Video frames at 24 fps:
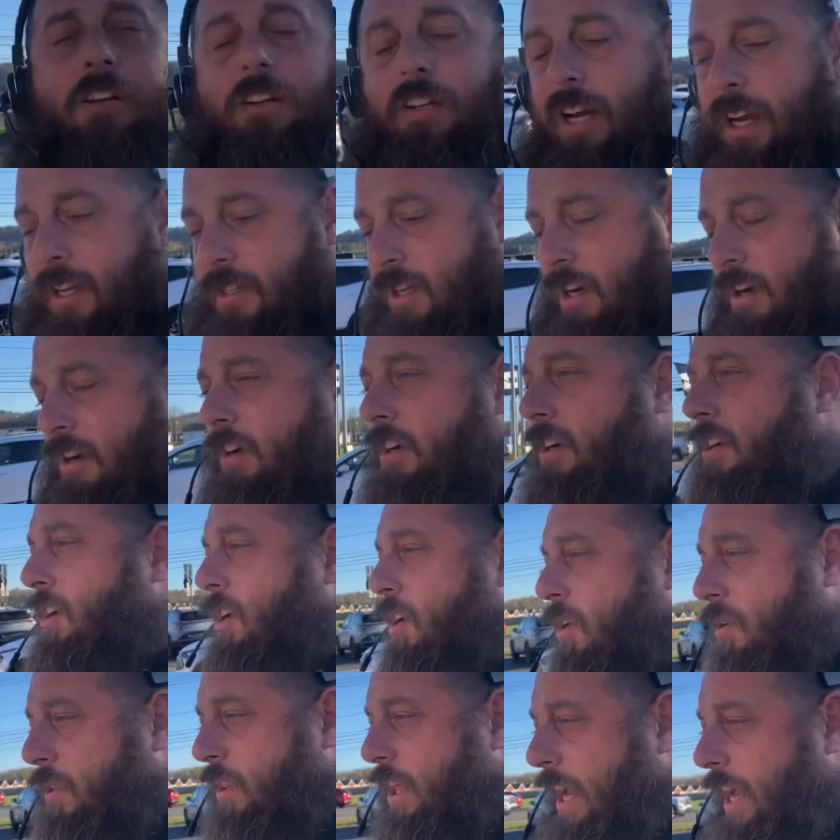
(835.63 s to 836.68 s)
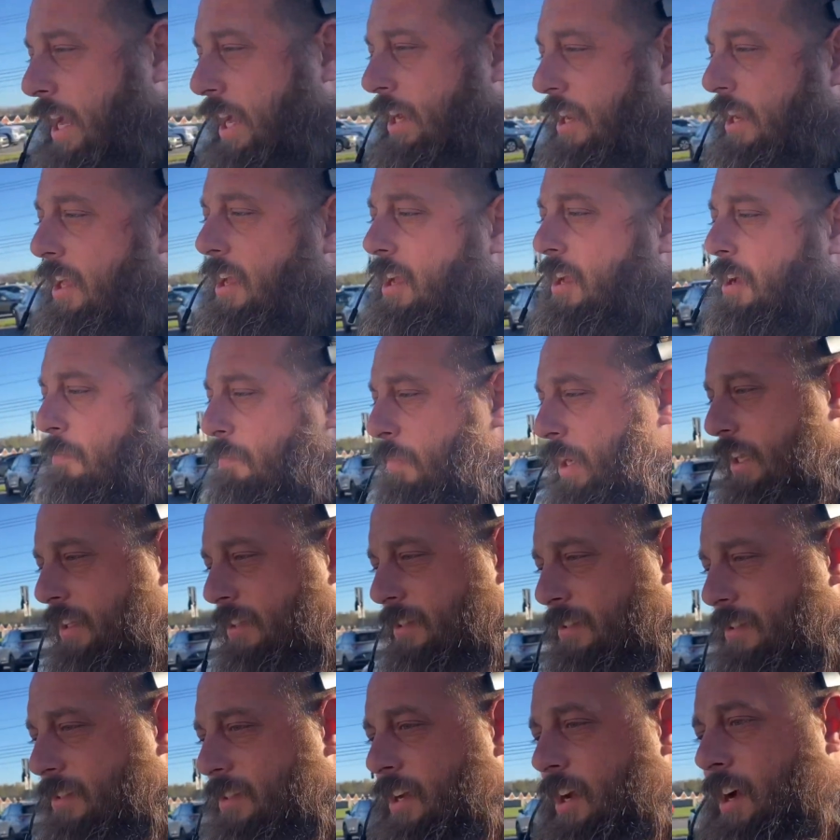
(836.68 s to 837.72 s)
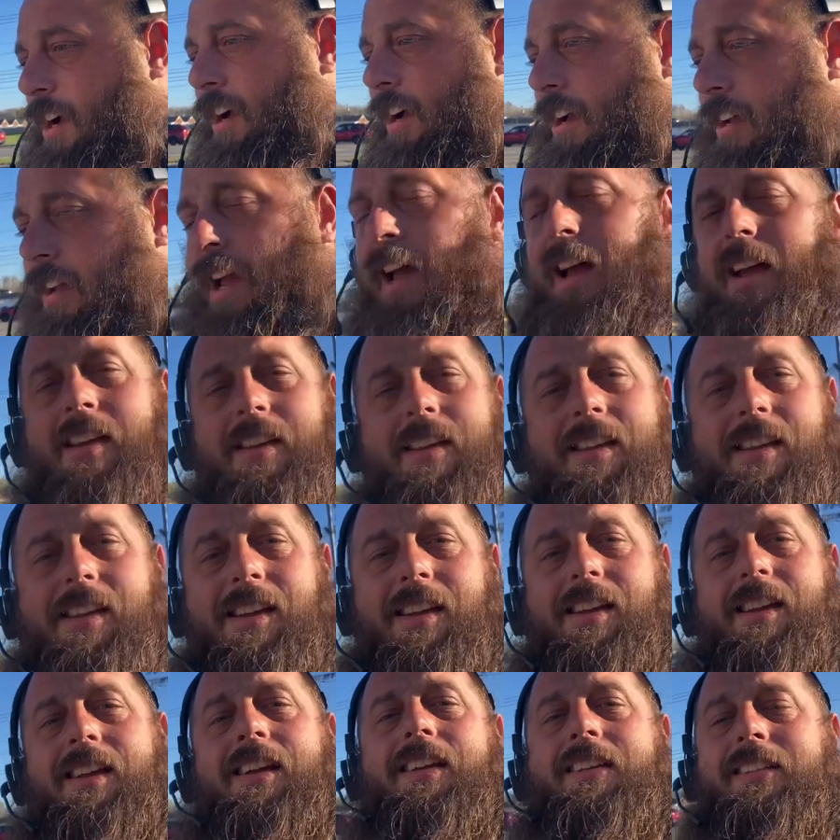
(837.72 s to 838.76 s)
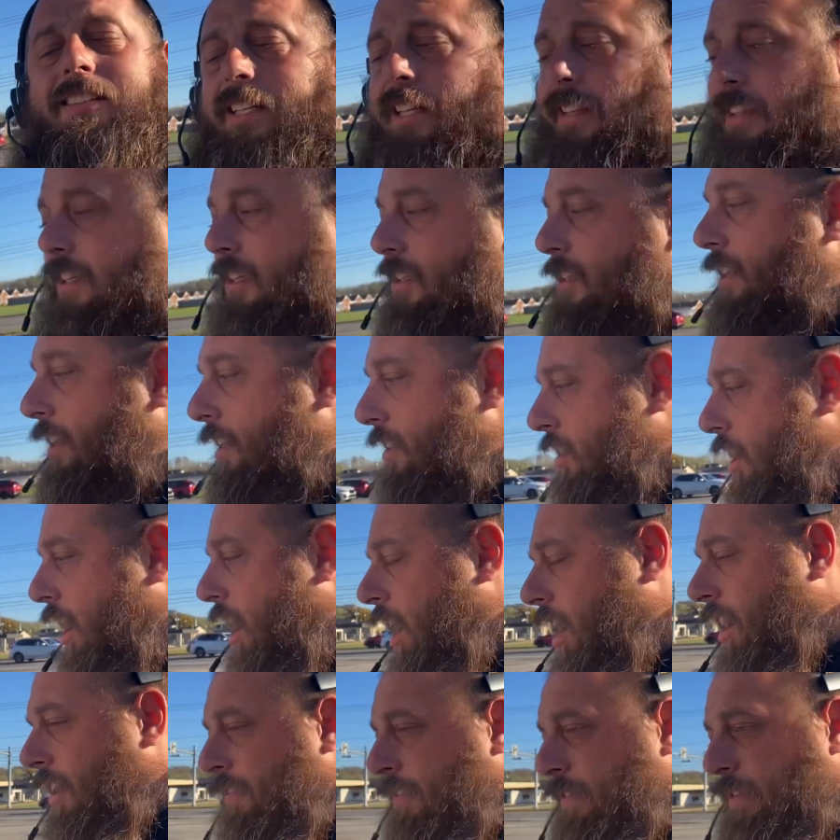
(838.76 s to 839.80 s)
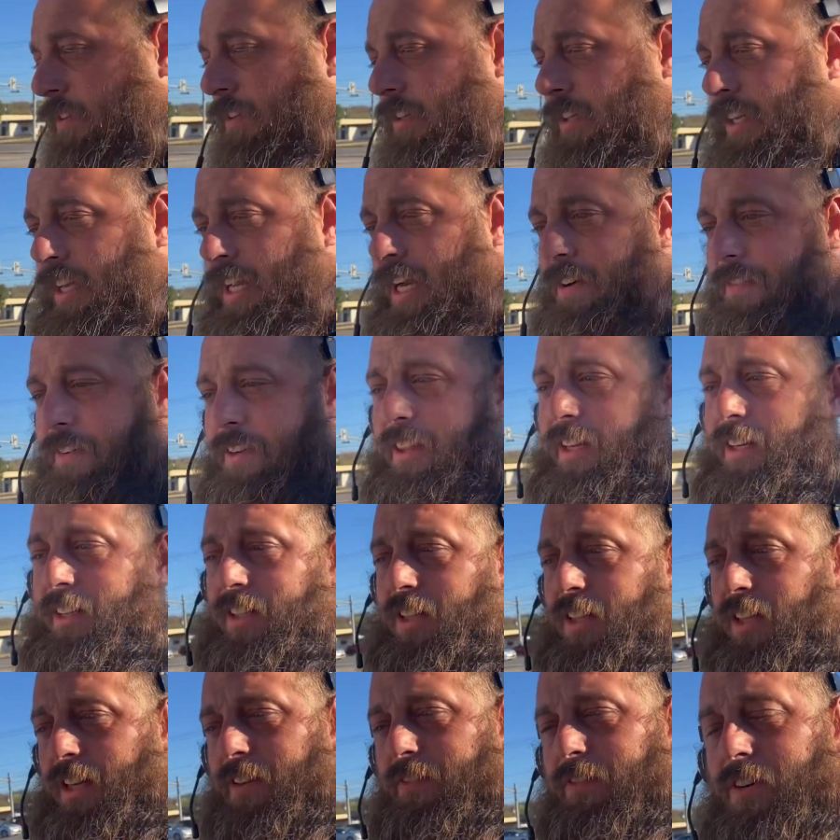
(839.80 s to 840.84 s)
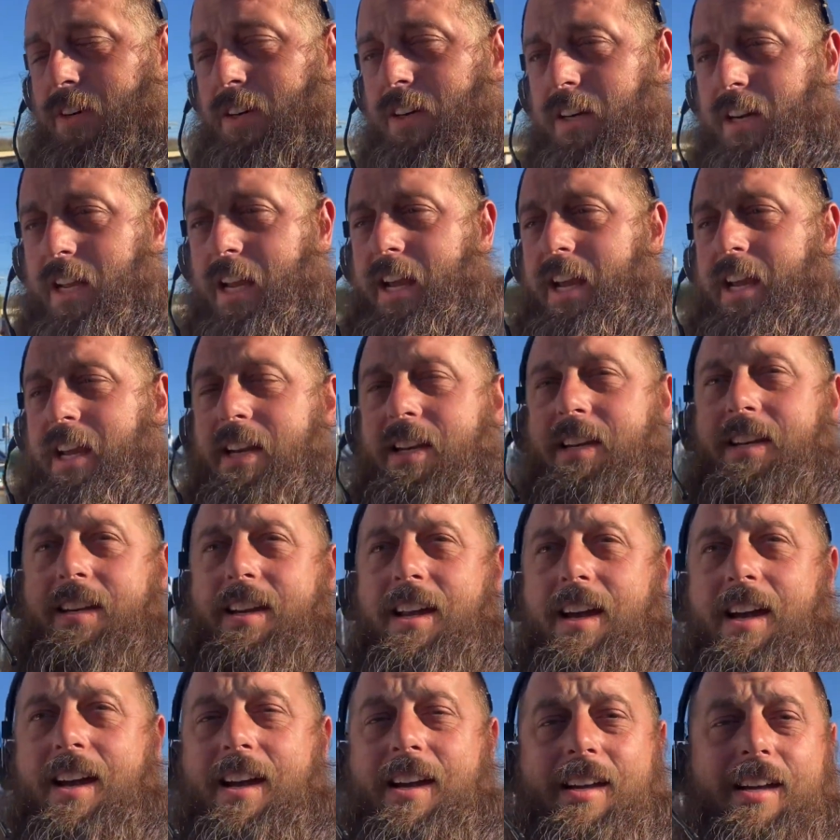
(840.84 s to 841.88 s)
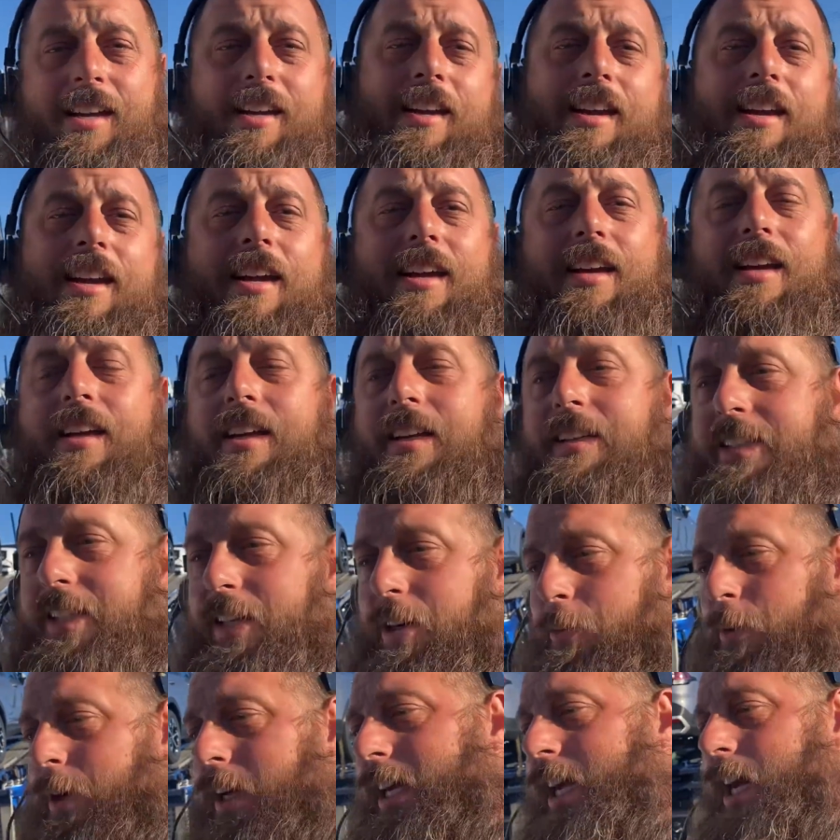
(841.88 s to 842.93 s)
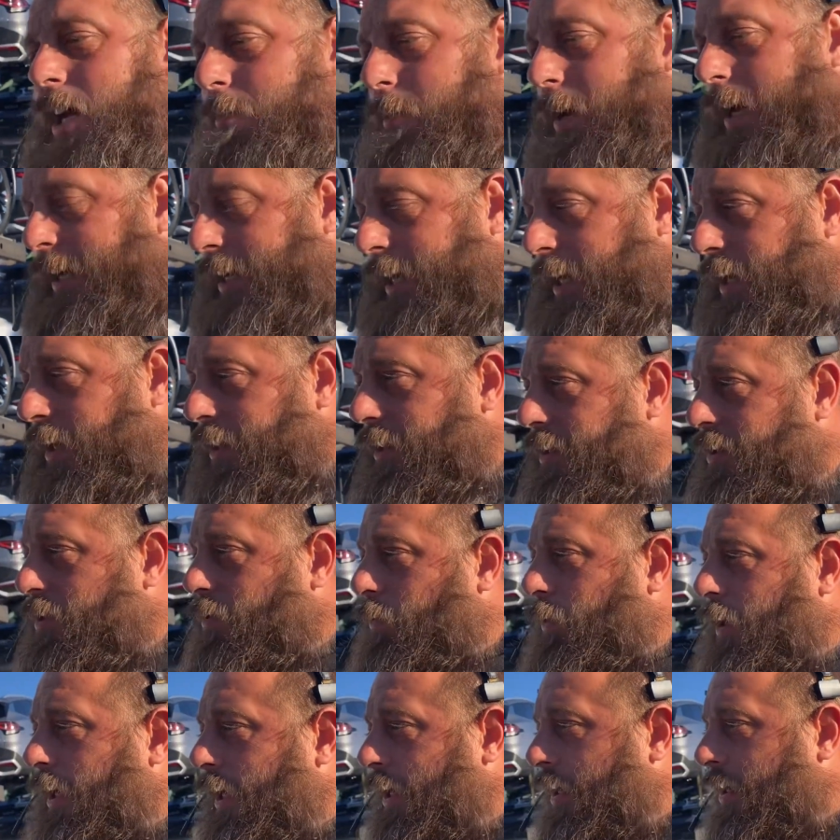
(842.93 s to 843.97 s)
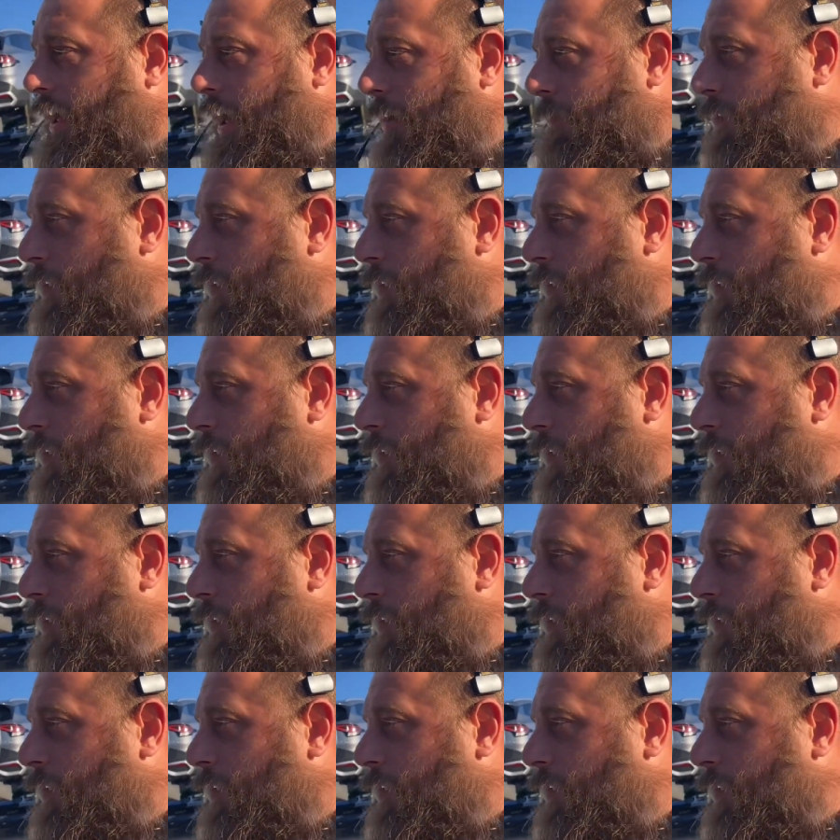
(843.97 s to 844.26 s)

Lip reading: You guys already know that. But yeah, let's get these things off, get everything delivered, and see what we can't make out of this week. I'm